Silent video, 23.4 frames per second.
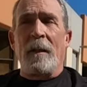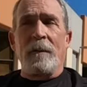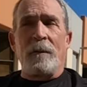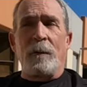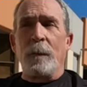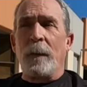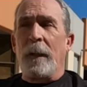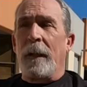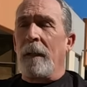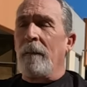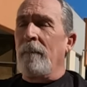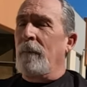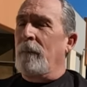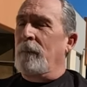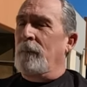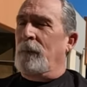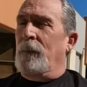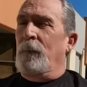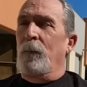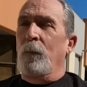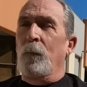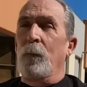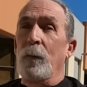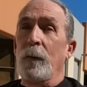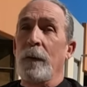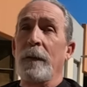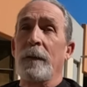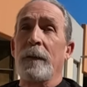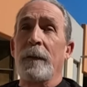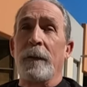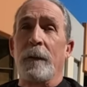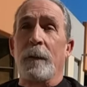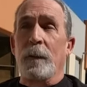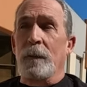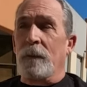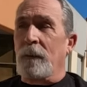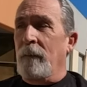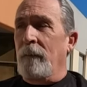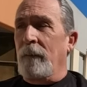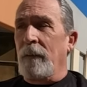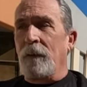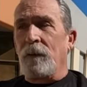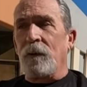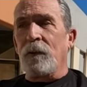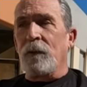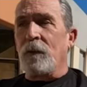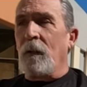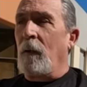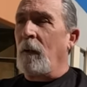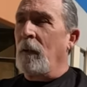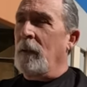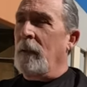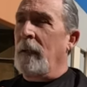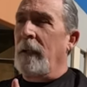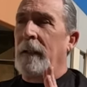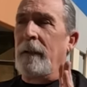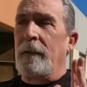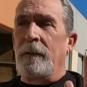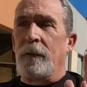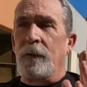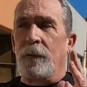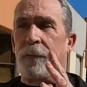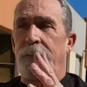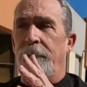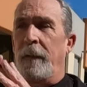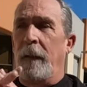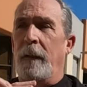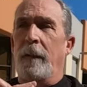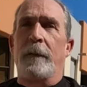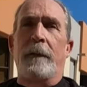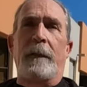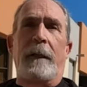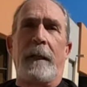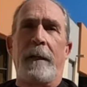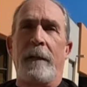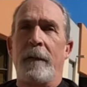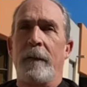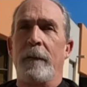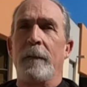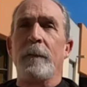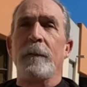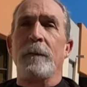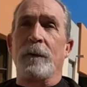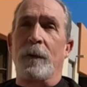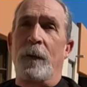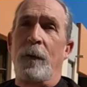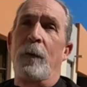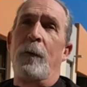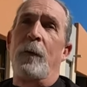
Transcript: that's what we came up with some really cool stuff. It just all kind of just fell together. It was rad.